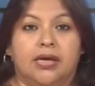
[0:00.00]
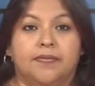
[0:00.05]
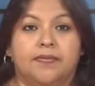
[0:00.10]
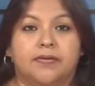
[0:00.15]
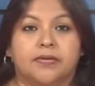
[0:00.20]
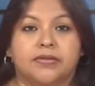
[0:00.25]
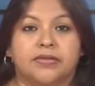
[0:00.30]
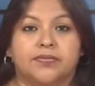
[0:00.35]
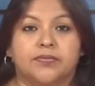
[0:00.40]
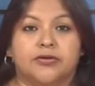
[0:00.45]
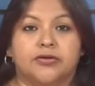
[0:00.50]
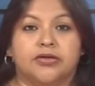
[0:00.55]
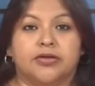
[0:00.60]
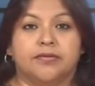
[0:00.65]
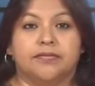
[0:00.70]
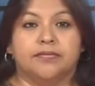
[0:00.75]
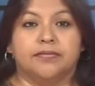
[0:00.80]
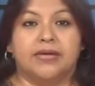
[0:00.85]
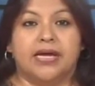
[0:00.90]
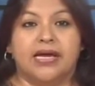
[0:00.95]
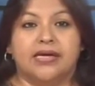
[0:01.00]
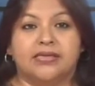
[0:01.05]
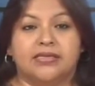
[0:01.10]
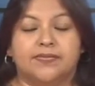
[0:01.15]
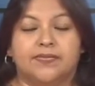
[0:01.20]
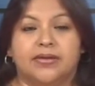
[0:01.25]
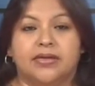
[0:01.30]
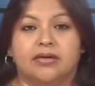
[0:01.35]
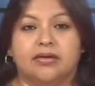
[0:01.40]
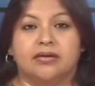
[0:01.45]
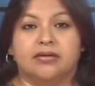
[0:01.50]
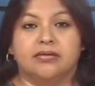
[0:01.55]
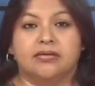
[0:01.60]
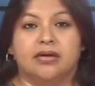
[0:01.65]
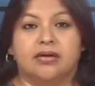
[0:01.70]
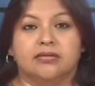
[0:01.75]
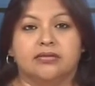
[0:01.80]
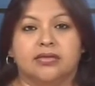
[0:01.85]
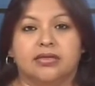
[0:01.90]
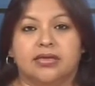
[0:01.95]
A postmortem has been
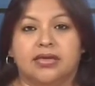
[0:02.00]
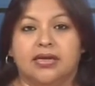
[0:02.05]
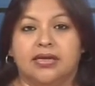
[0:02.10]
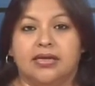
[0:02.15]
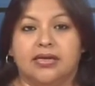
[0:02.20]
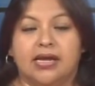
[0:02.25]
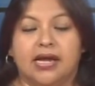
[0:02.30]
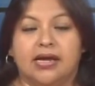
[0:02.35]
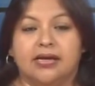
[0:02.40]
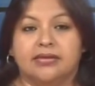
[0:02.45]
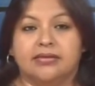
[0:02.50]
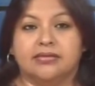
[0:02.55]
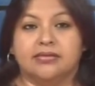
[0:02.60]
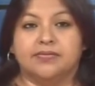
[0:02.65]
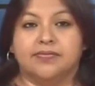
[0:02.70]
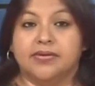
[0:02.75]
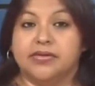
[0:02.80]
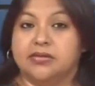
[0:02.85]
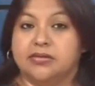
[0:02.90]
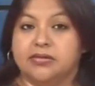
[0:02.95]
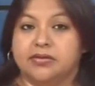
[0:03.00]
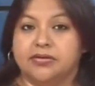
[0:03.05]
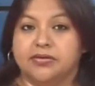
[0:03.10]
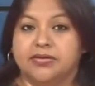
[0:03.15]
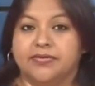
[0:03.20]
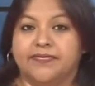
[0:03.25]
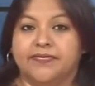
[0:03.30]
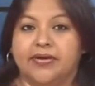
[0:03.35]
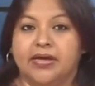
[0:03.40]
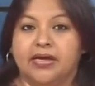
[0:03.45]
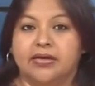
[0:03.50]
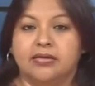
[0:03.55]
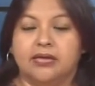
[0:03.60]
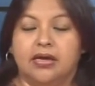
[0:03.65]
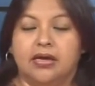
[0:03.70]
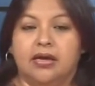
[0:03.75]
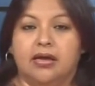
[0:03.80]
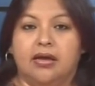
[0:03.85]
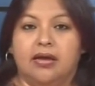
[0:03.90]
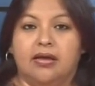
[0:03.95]
conducted and it has been certified
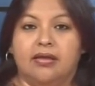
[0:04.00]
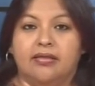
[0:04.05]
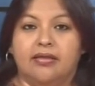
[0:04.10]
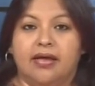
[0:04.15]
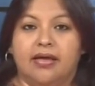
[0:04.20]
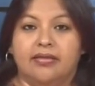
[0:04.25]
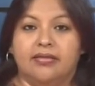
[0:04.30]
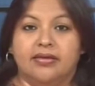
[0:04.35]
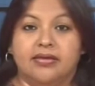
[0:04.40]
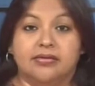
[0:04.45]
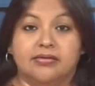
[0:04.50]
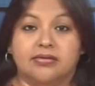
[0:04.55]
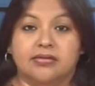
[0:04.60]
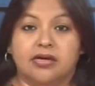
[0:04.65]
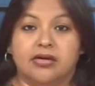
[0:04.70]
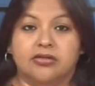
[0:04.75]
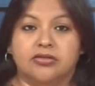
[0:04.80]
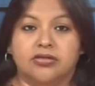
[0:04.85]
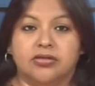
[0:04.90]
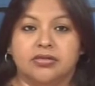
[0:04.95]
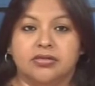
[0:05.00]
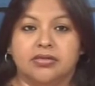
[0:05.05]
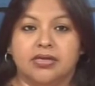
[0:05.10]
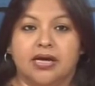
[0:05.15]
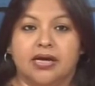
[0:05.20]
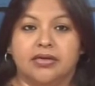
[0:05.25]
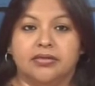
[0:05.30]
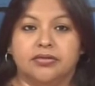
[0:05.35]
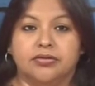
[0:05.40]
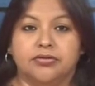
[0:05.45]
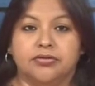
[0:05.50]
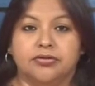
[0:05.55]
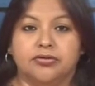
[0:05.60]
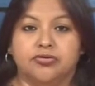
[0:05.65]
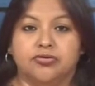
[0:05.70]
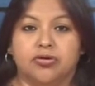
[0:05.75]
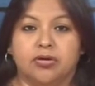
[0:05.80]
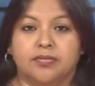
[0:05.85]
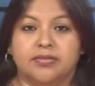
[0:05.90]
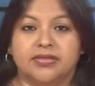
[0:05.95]
that the sergeant died due to
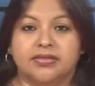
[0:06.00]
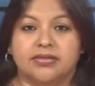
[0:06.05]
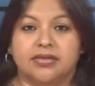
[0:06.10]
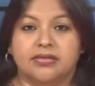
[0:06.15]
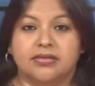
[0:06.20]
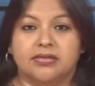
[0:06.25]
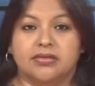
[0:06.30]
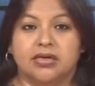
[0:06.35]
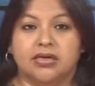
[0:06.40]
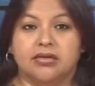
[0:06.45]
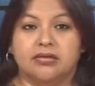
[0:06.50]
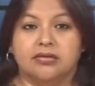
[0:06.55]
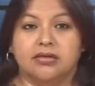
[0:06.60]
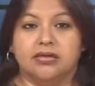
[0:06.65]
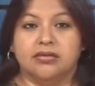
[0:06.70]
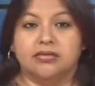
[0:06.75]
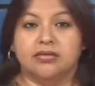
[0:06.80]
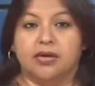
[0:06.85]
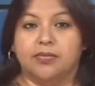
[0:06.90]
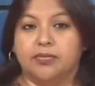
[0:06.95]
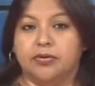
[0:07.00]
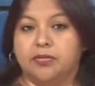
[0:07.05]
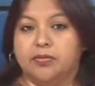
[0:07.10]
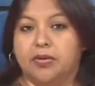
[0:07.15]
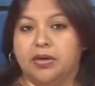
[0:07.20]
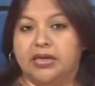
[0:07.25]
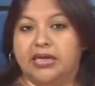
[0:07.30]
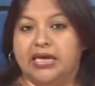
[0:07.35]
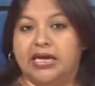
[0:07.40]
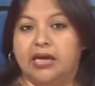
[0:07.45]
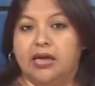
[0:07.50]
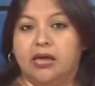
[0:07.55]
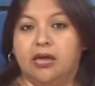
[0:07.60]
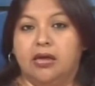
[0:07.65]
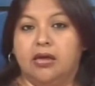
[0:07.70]
trauma sustained to his upper body.